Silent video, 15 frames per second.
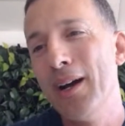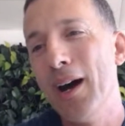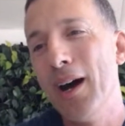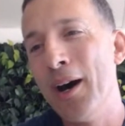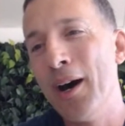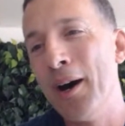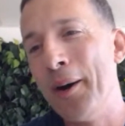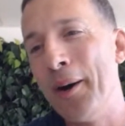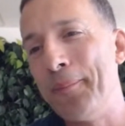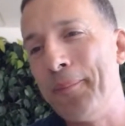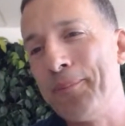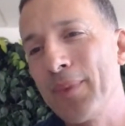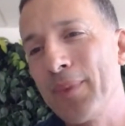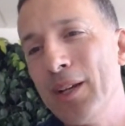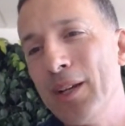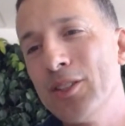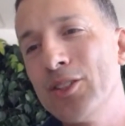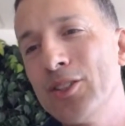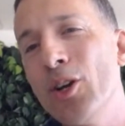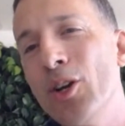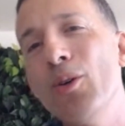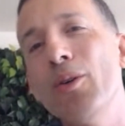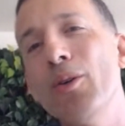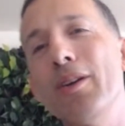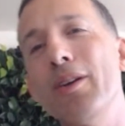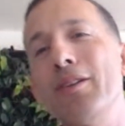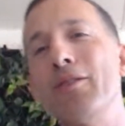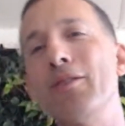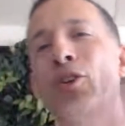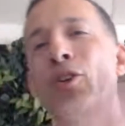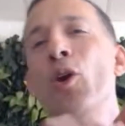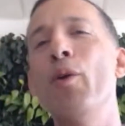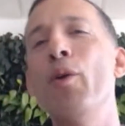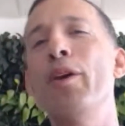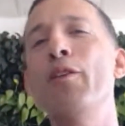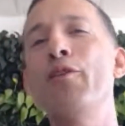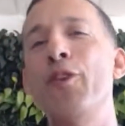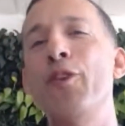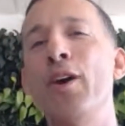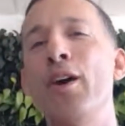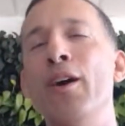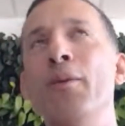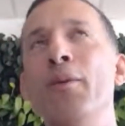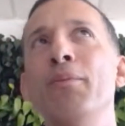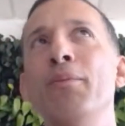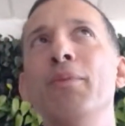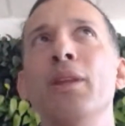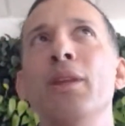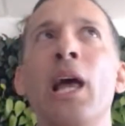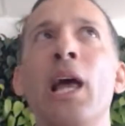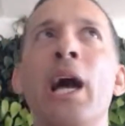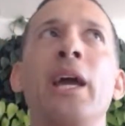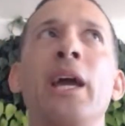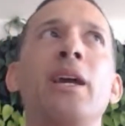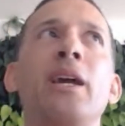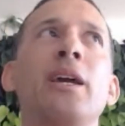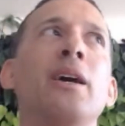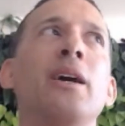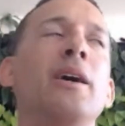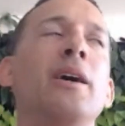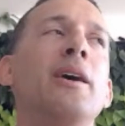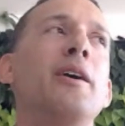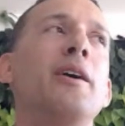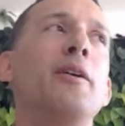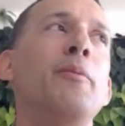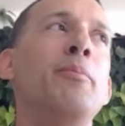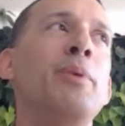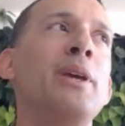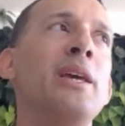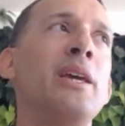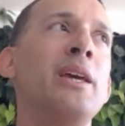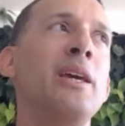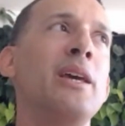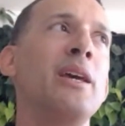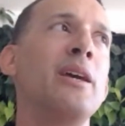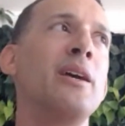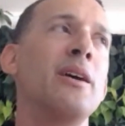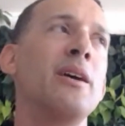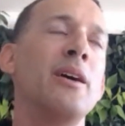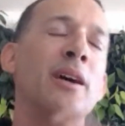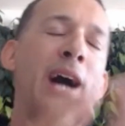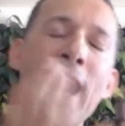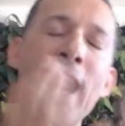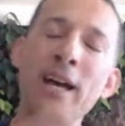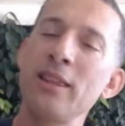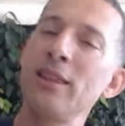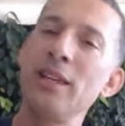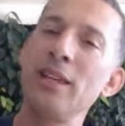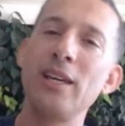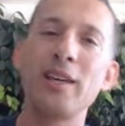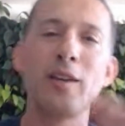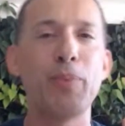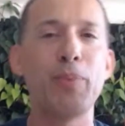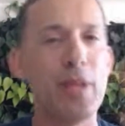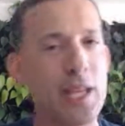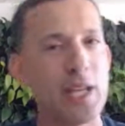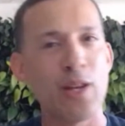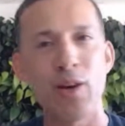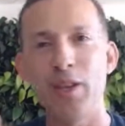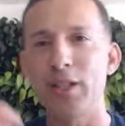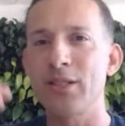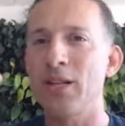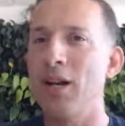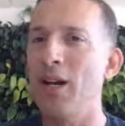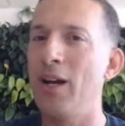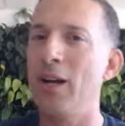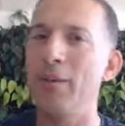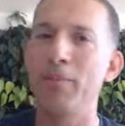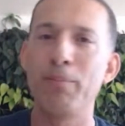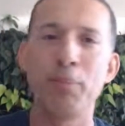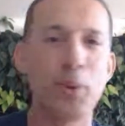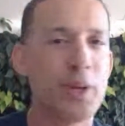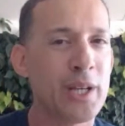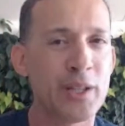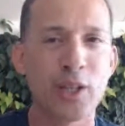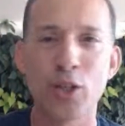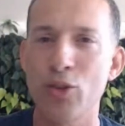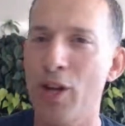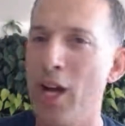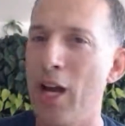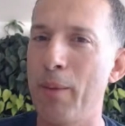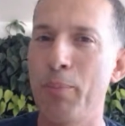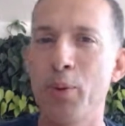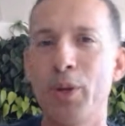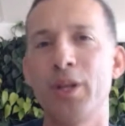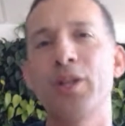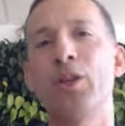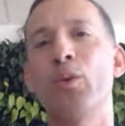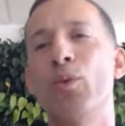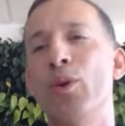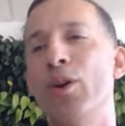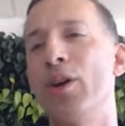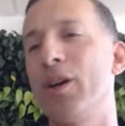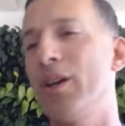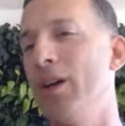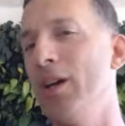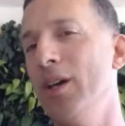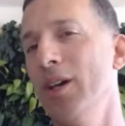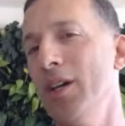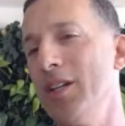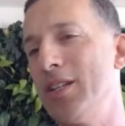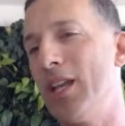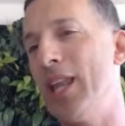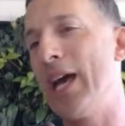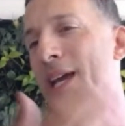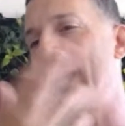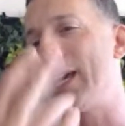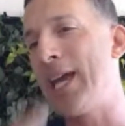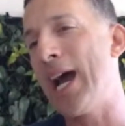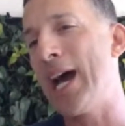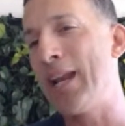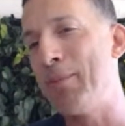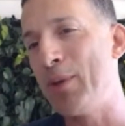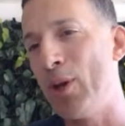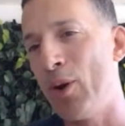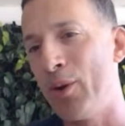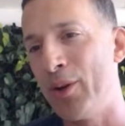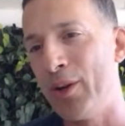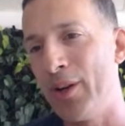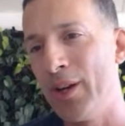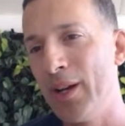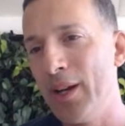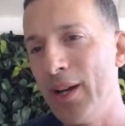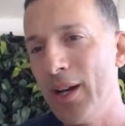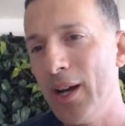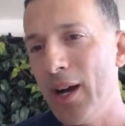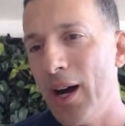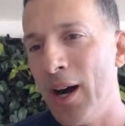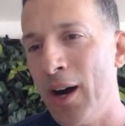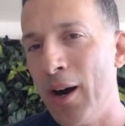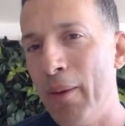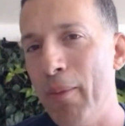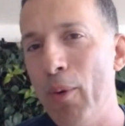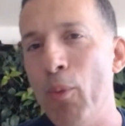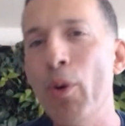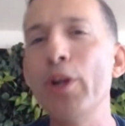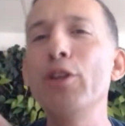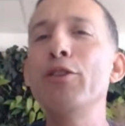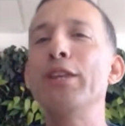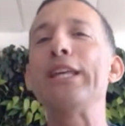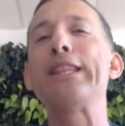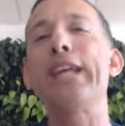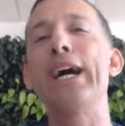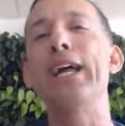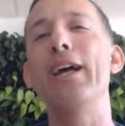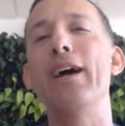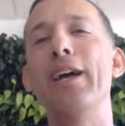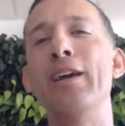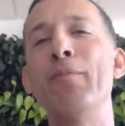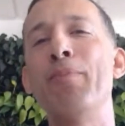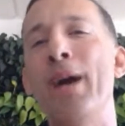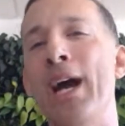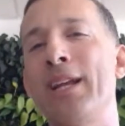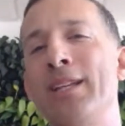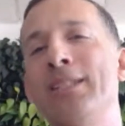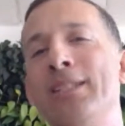Um, so going from like being an athlete, competing all the time, putting in the grind, putting in the work, to like academy owner um, what do you think that impact has